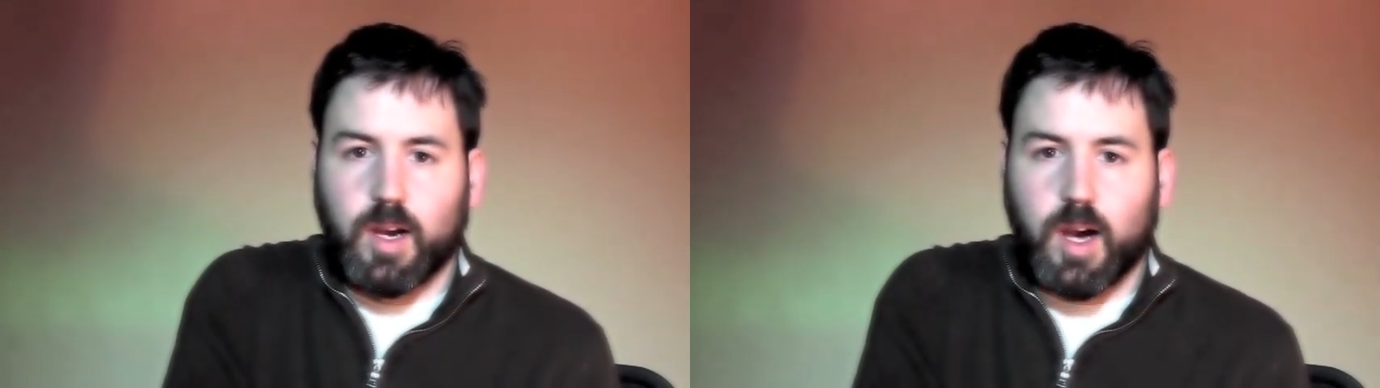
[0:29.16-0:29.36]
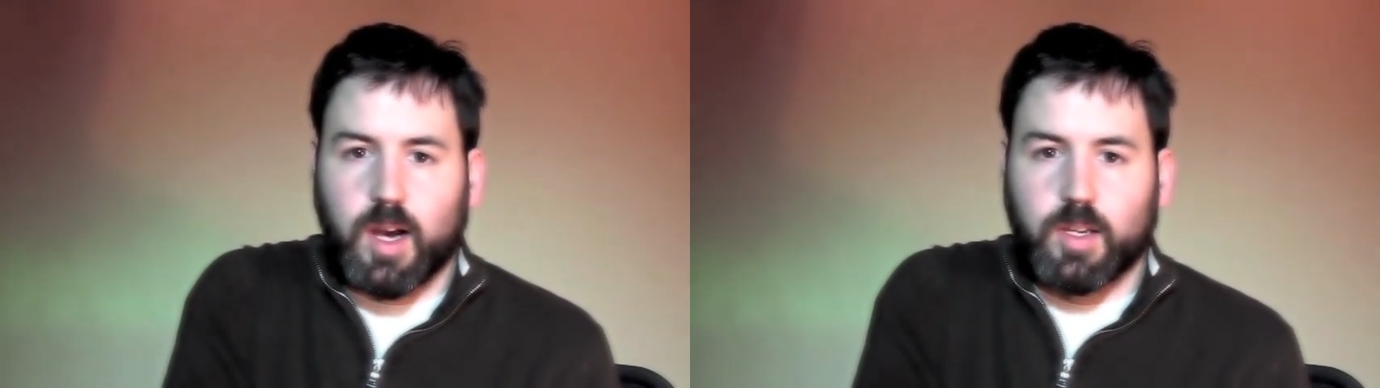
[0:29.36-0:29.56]

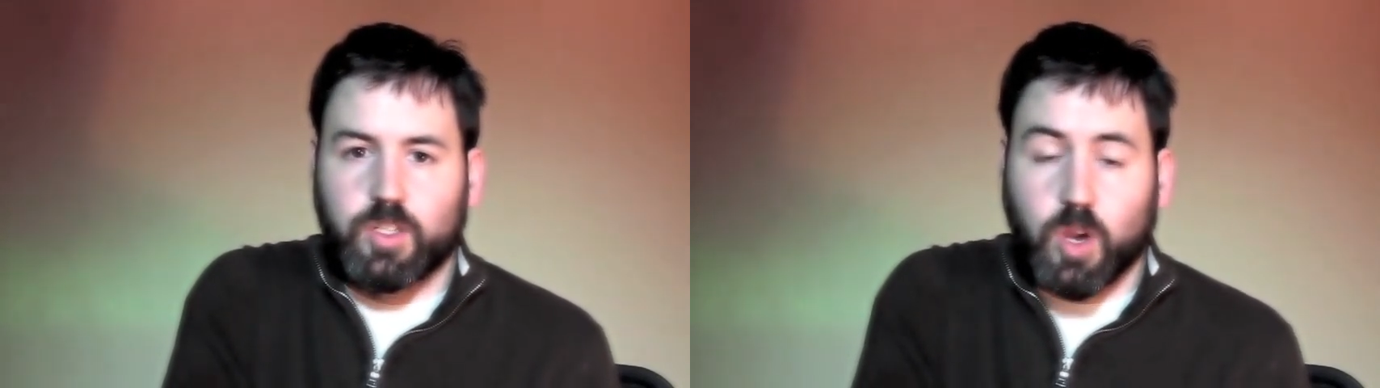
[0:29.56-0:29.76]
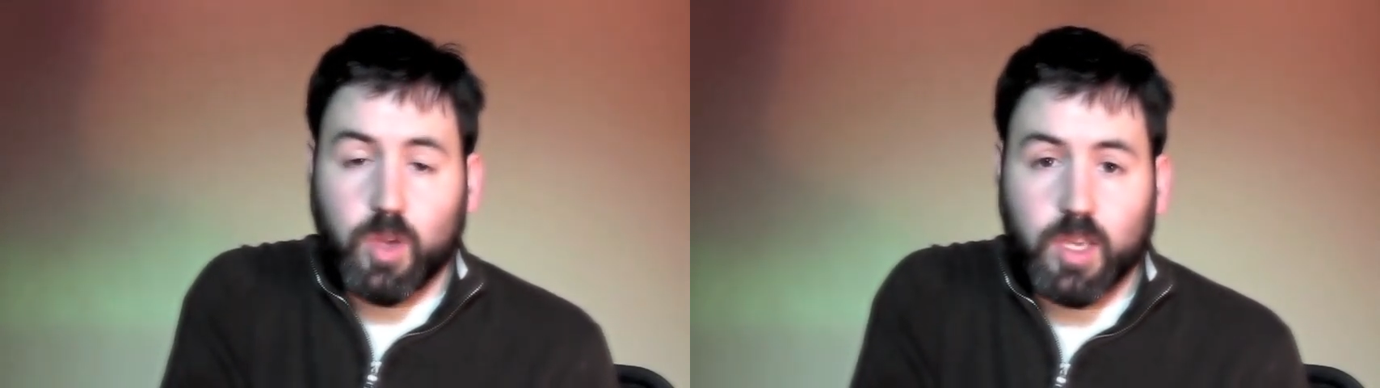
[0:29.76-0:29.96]
uh,
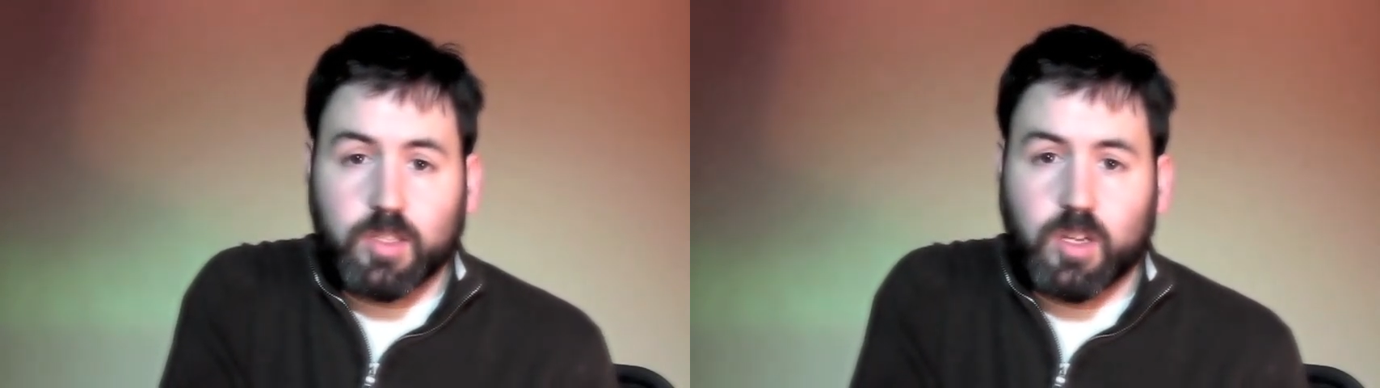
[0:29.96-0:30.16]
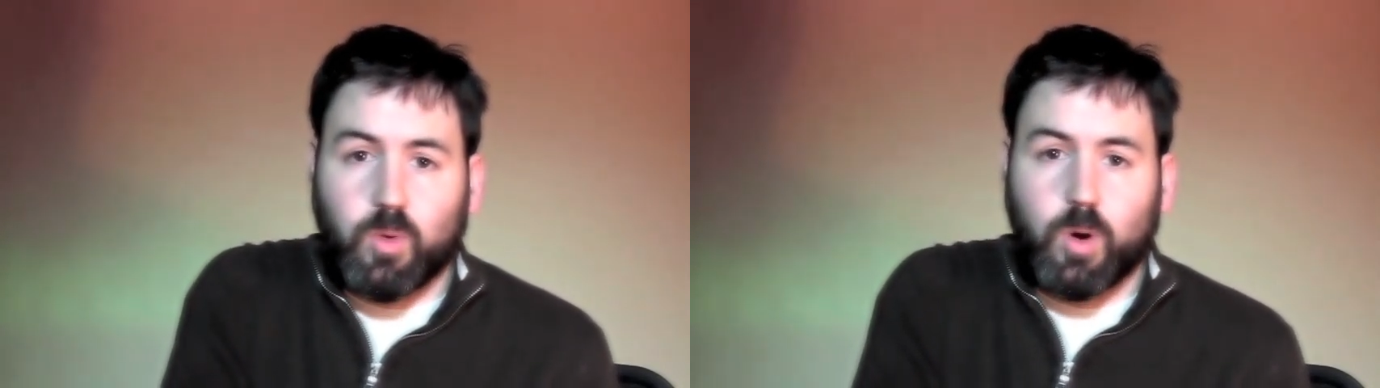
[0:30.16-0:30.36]

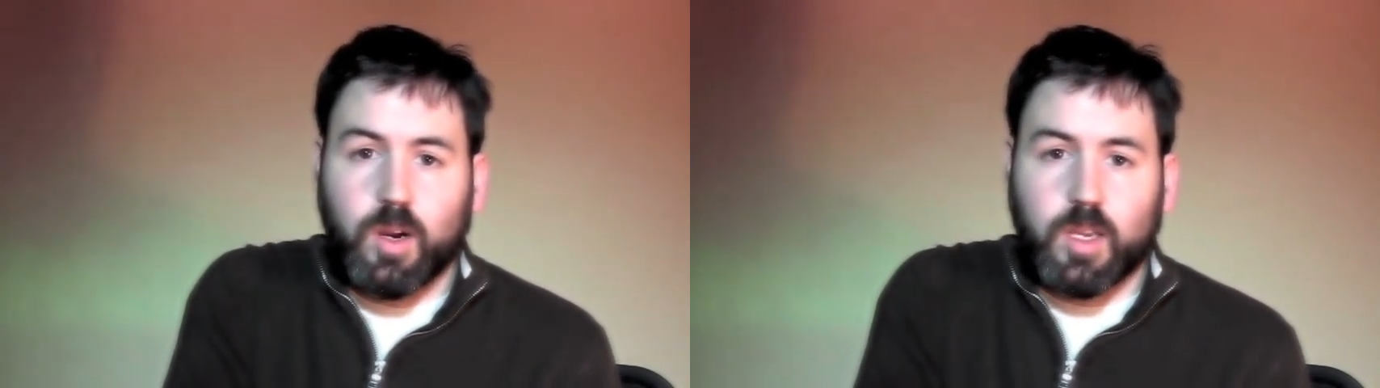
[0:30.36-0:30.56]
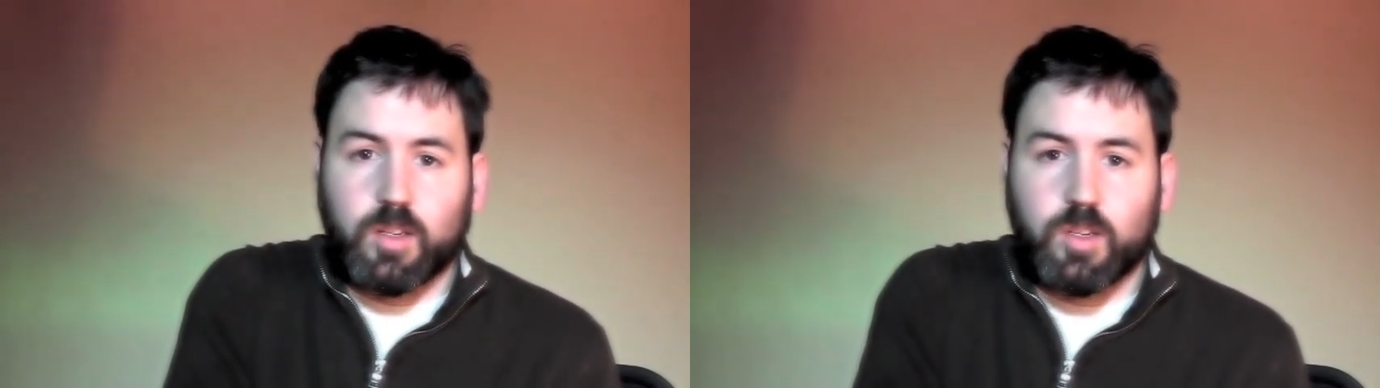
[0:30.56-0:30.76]
showcase their
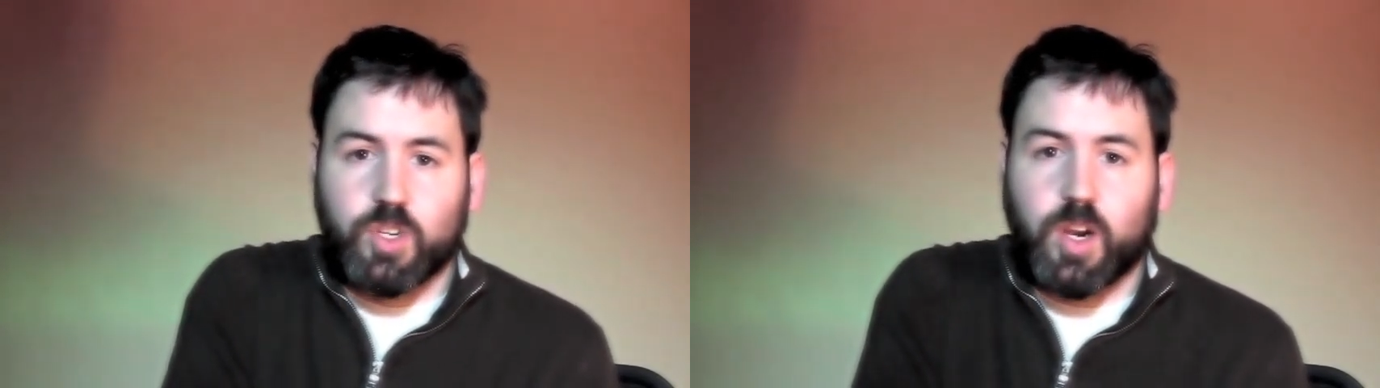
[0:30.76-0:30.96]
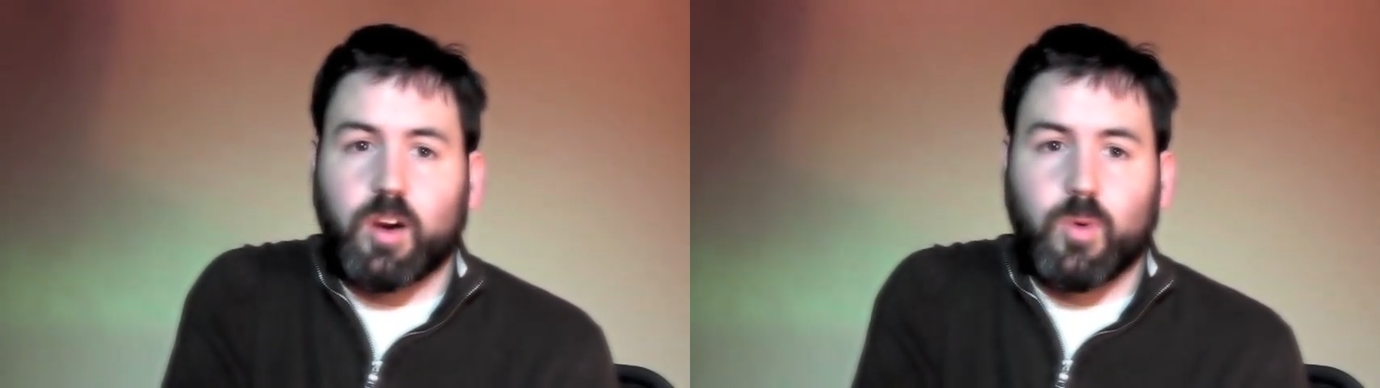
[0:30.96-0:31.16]
work and
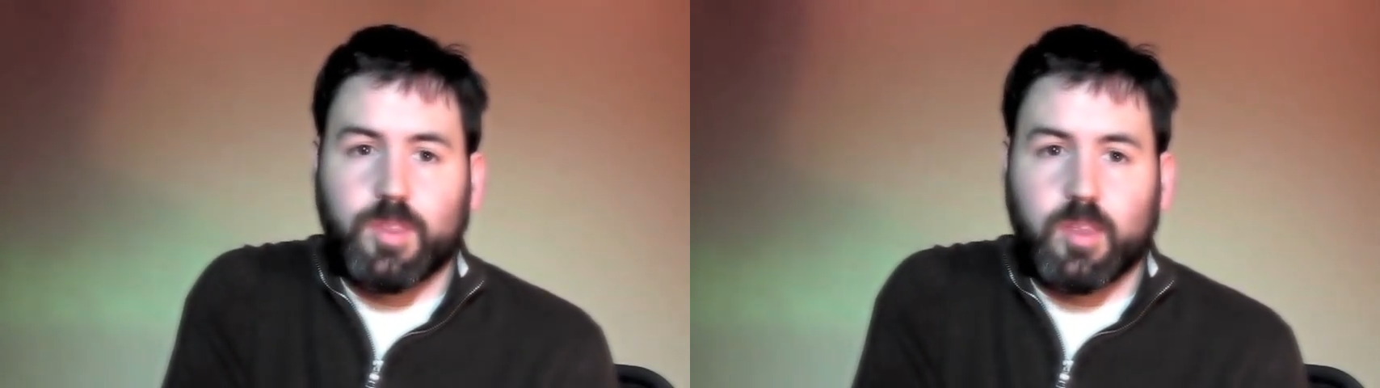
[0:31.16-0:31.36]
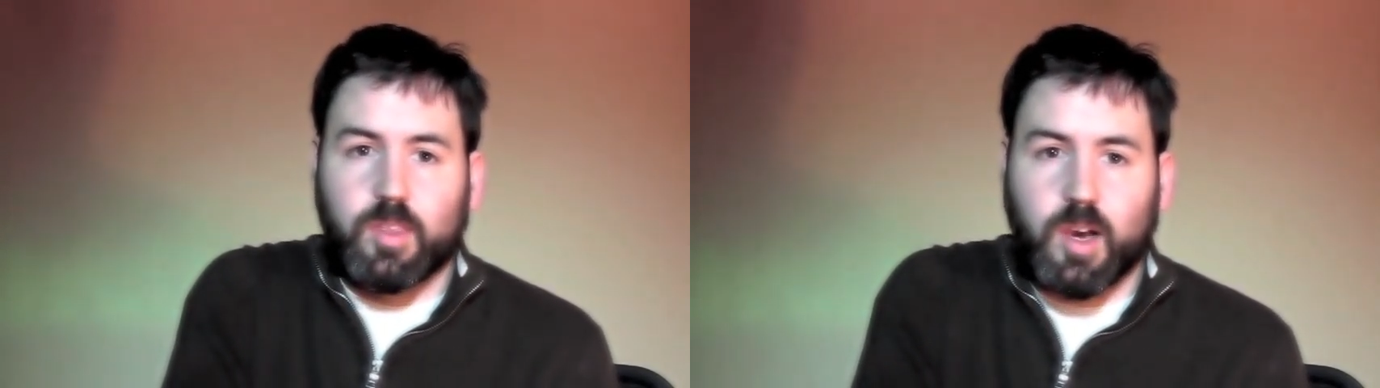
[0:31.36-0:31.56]
share what
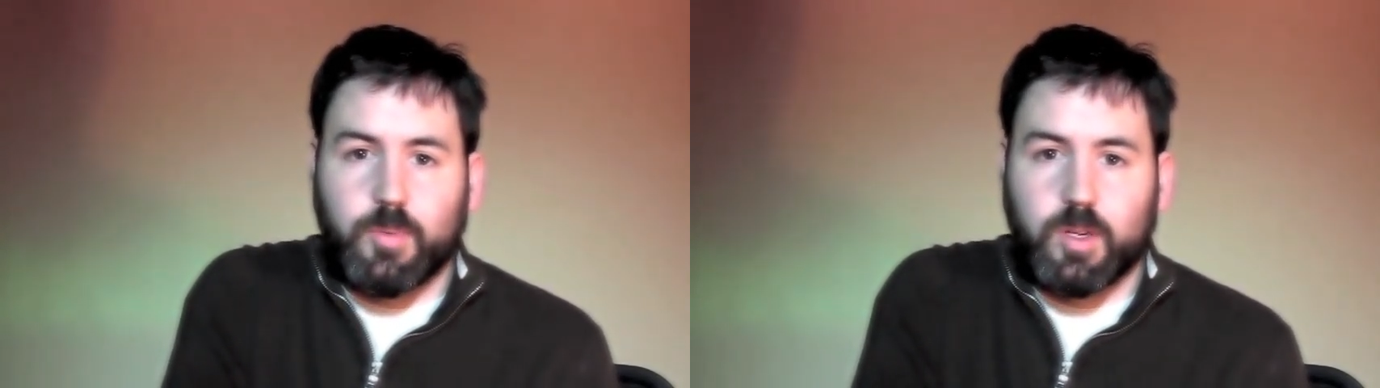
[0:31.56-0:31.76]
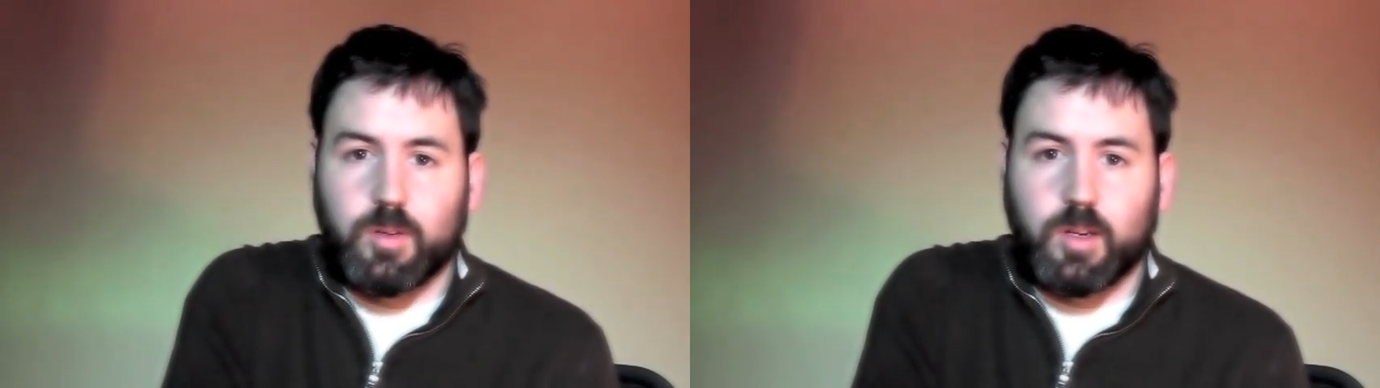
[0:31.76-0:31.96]
they thought
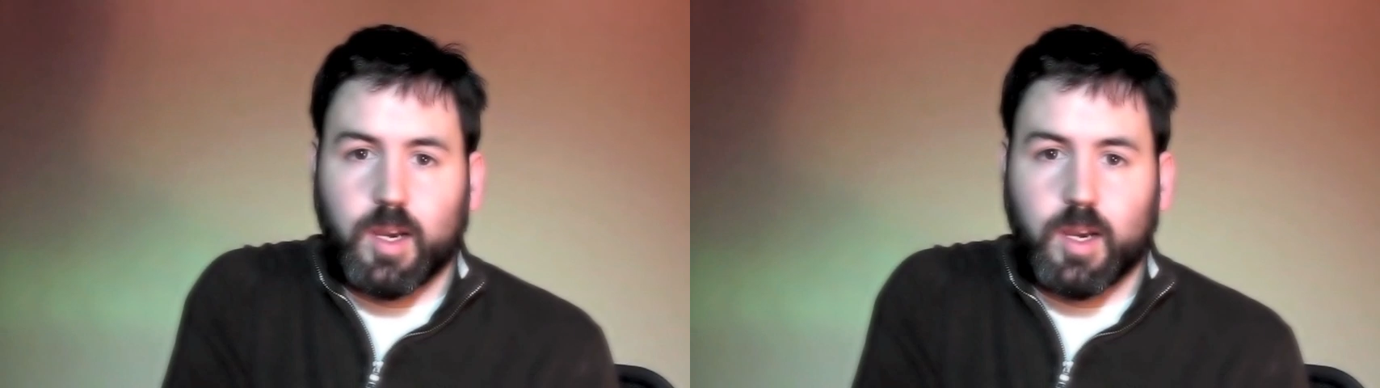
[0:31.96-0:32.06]
would,